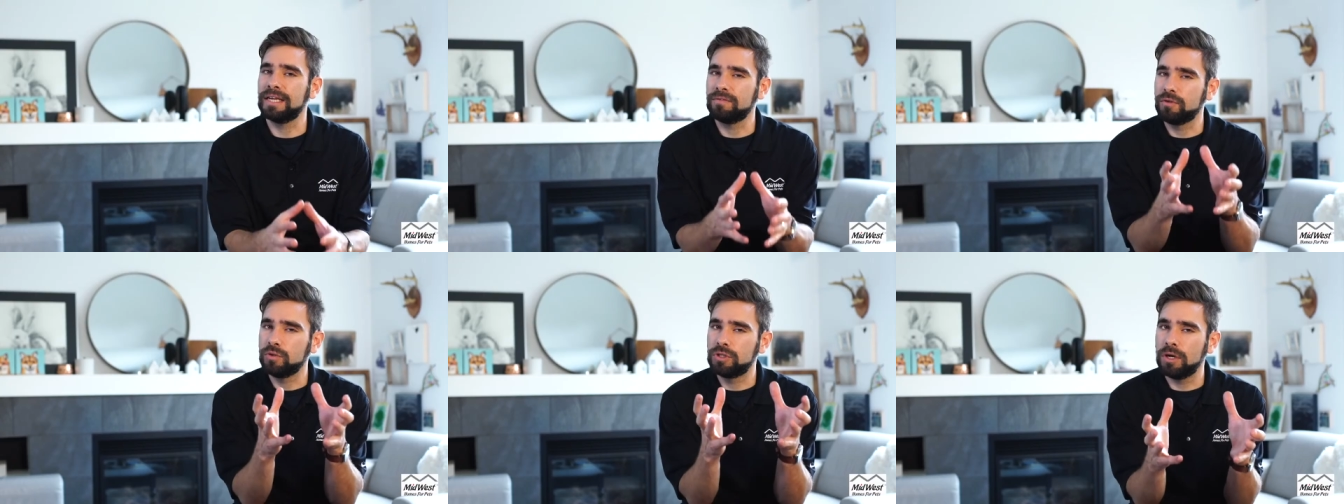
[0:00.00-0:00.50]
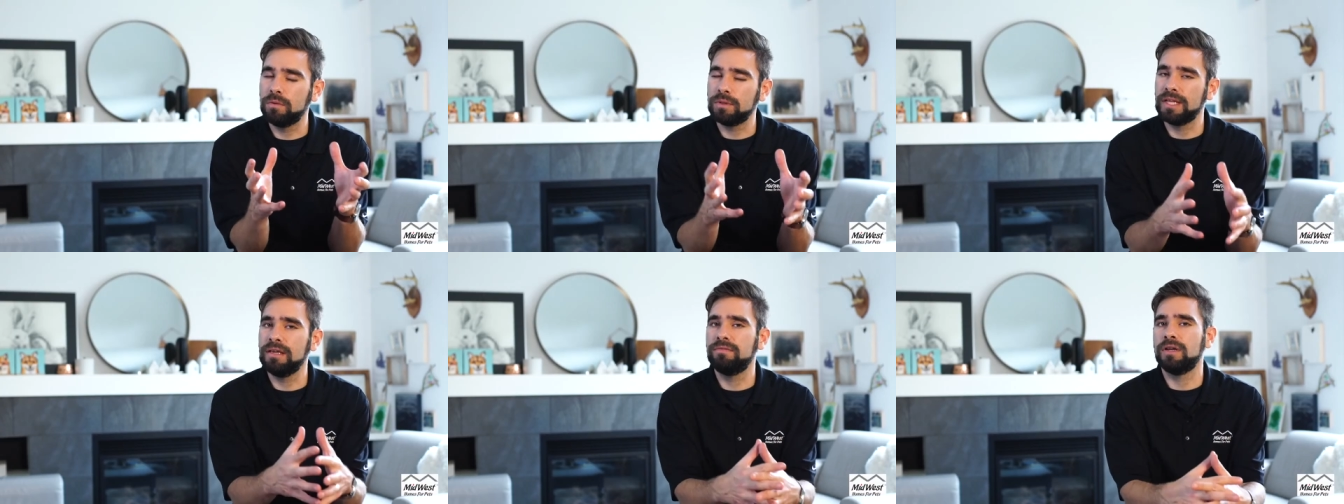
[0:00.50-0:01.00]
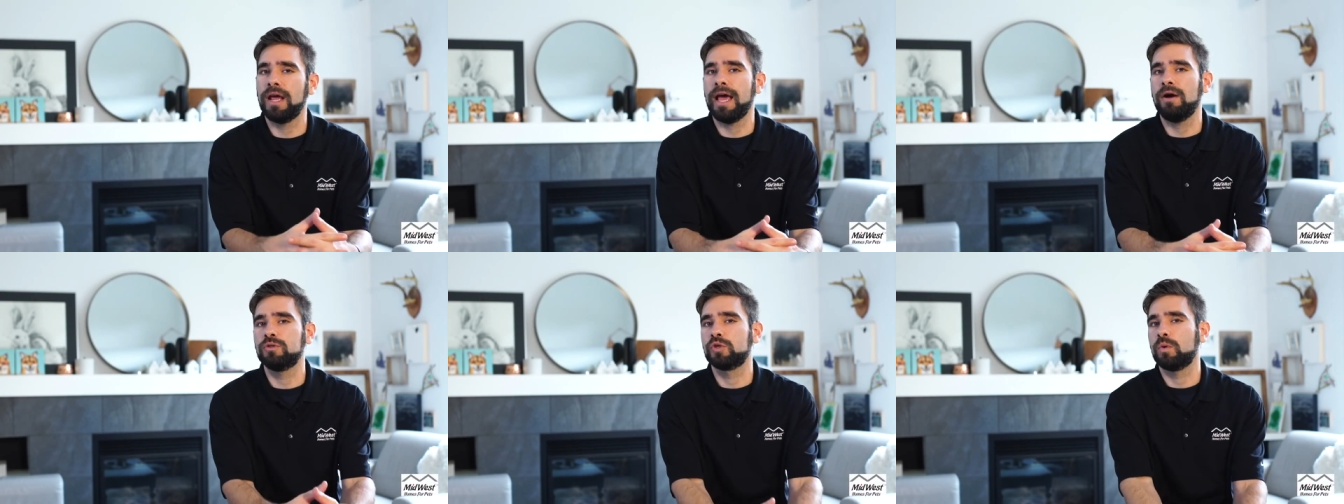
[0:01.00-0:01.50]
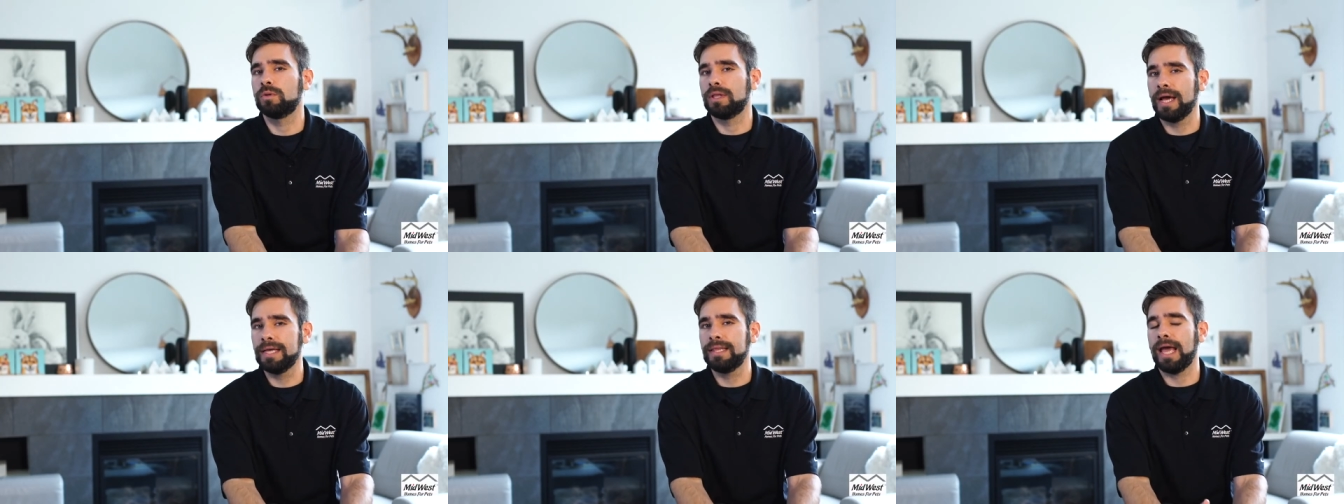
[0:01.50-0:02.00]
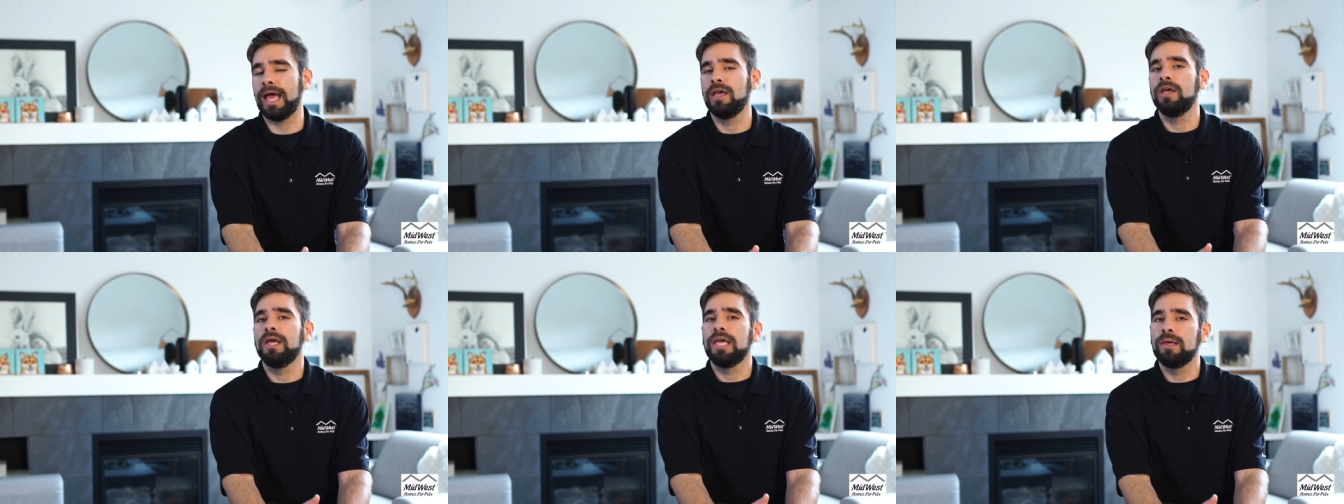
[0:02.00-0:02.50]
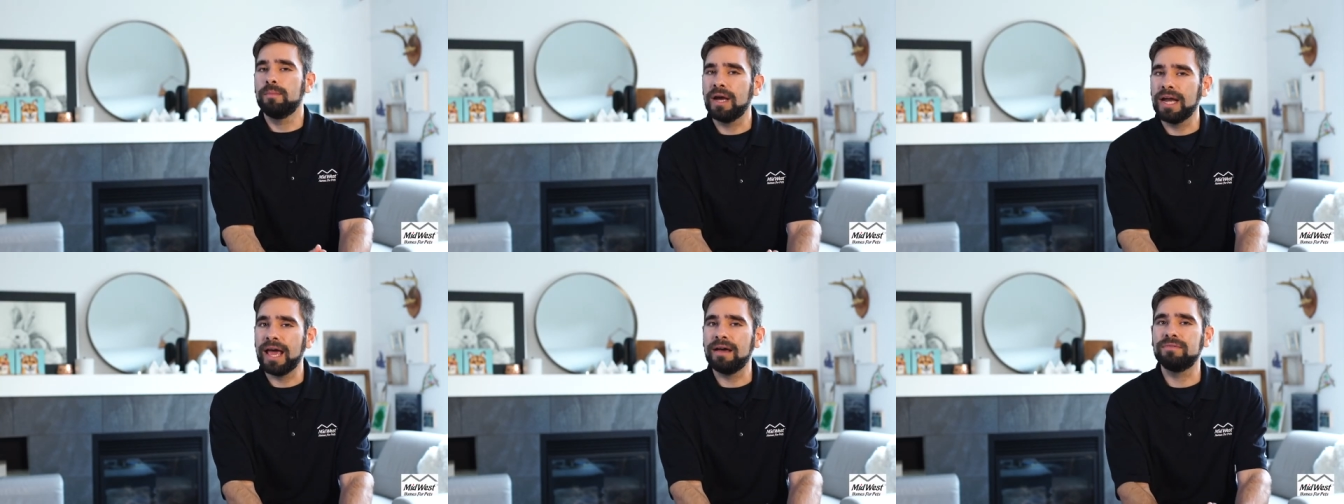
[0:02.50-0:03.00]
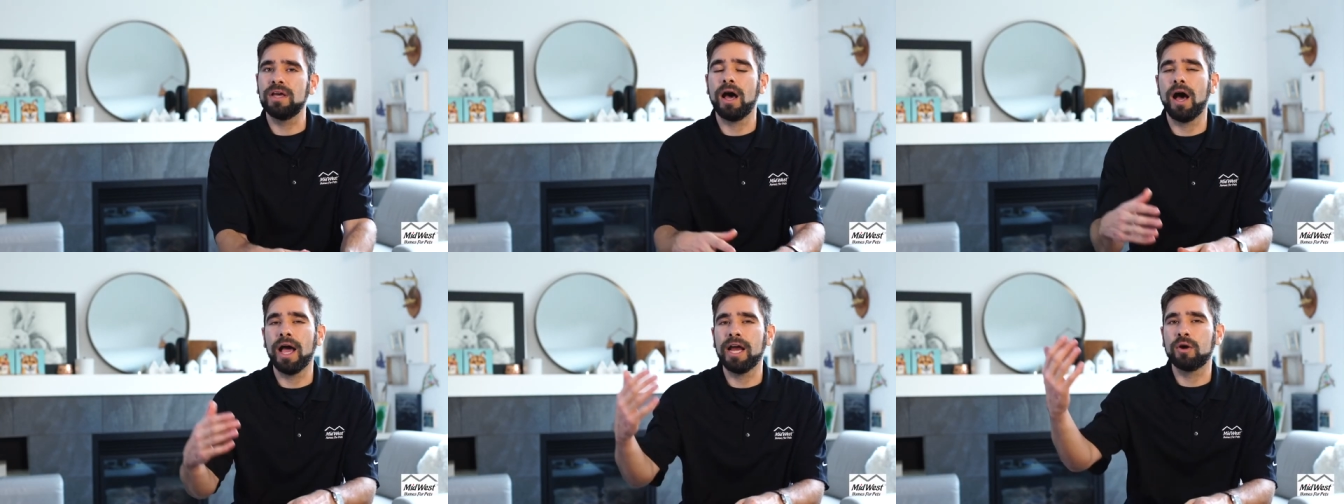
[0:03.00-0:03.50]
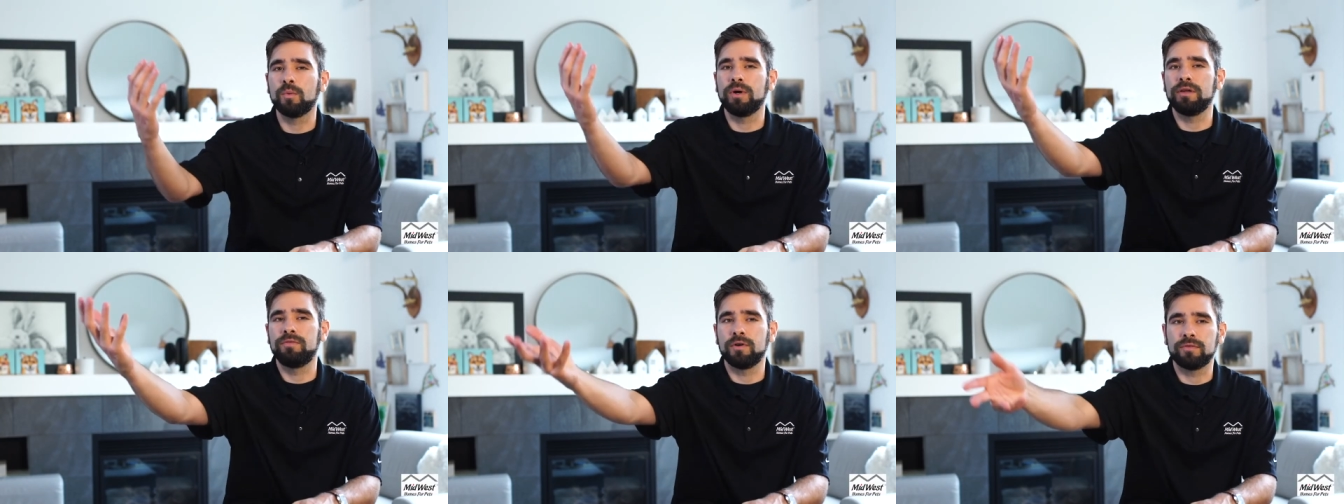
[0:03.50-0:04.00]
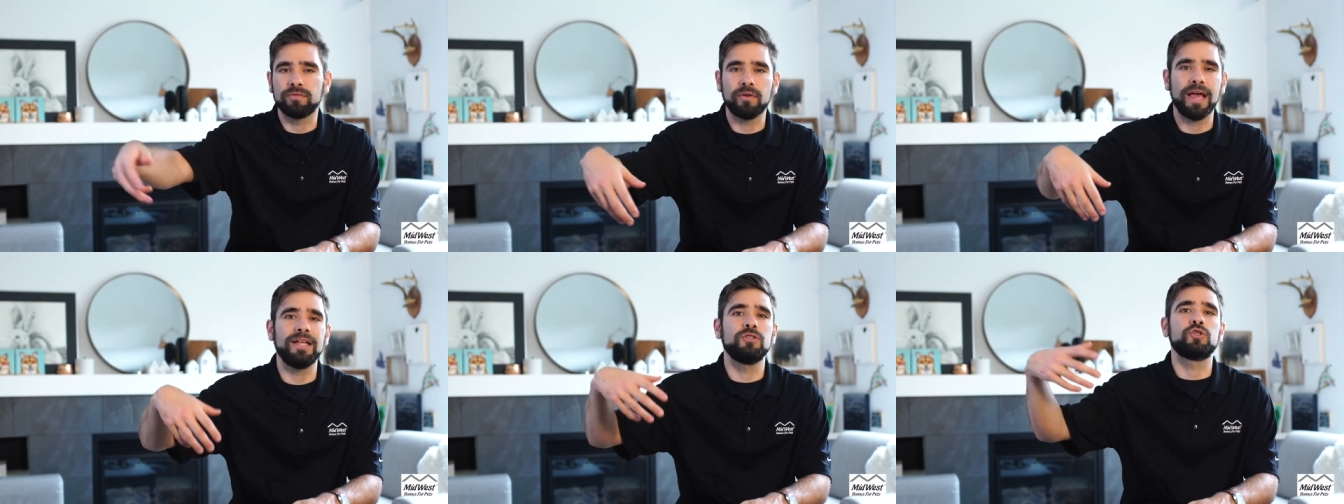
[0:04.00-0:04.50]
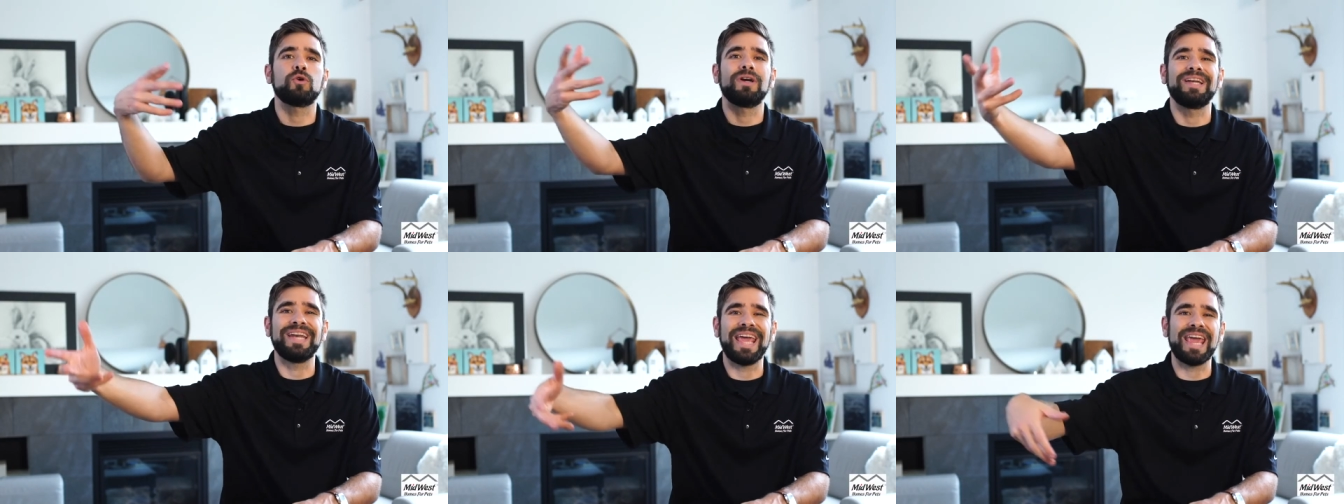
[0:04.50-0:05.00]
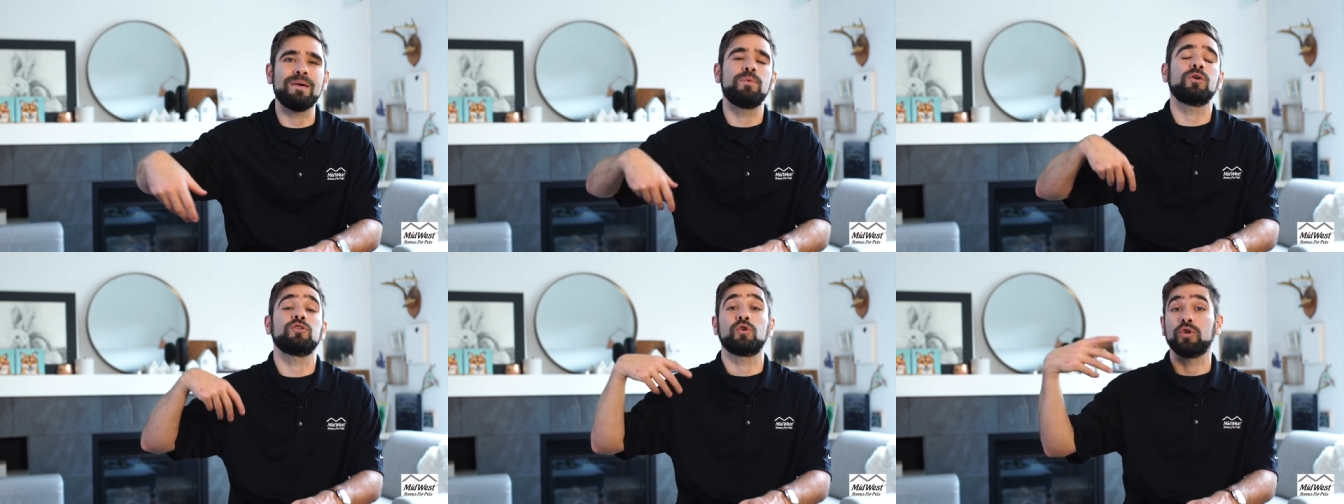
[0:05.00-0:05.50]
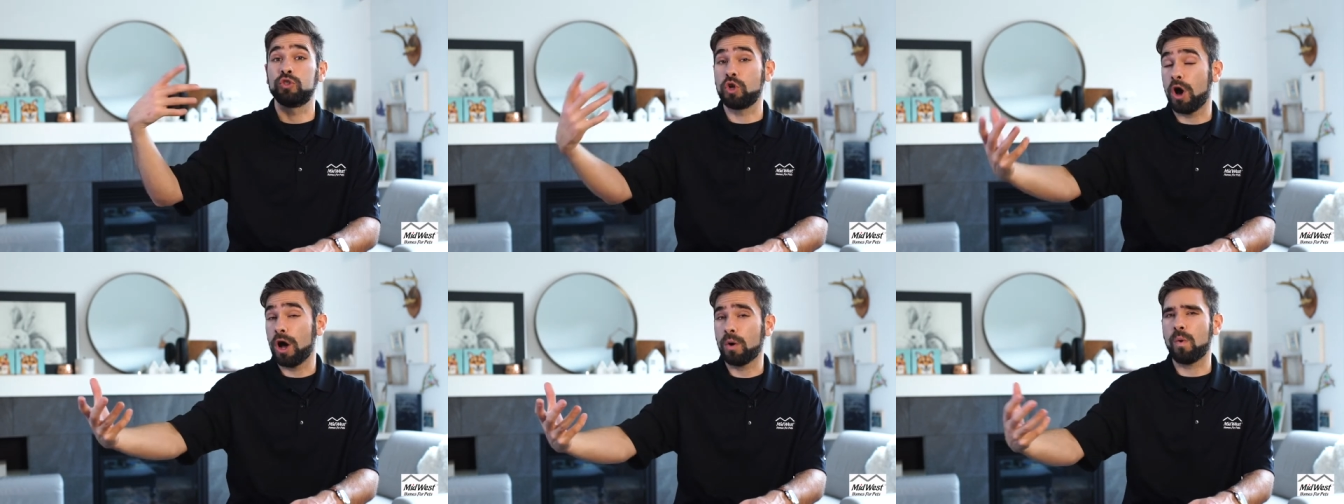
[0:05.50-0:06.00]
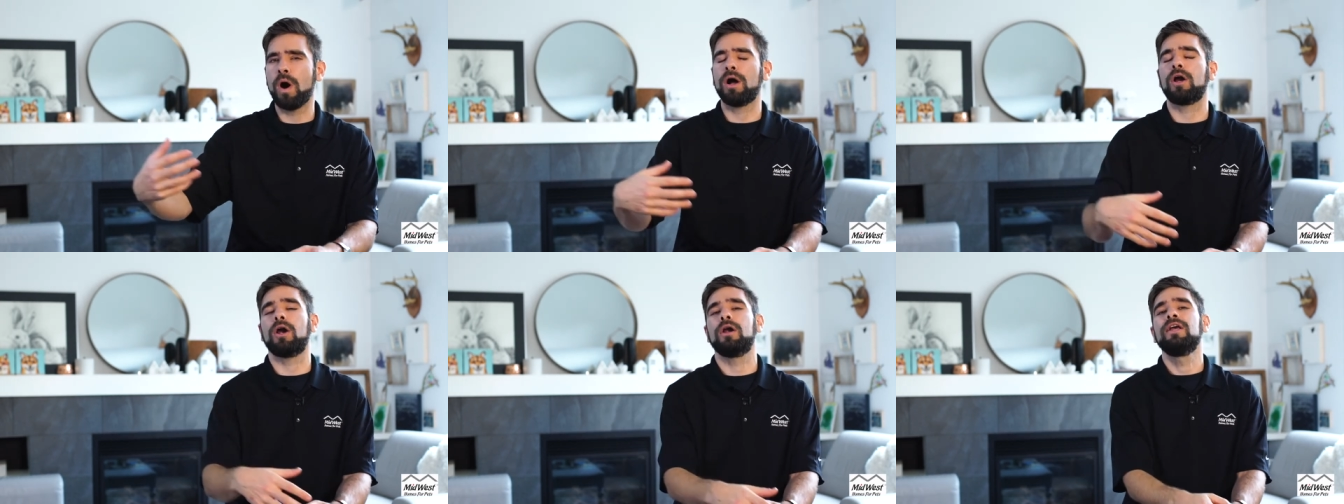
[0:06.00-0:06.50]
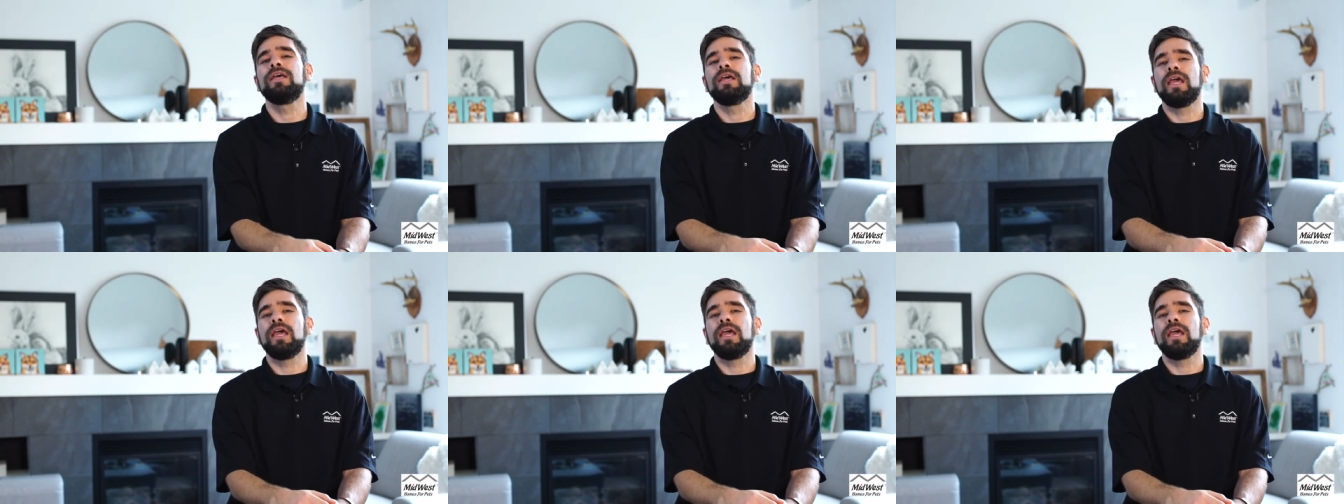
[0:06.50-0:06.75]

that if you don't live in a household like that, you might have to hire one of your friends or a neighbor's or a dog walker.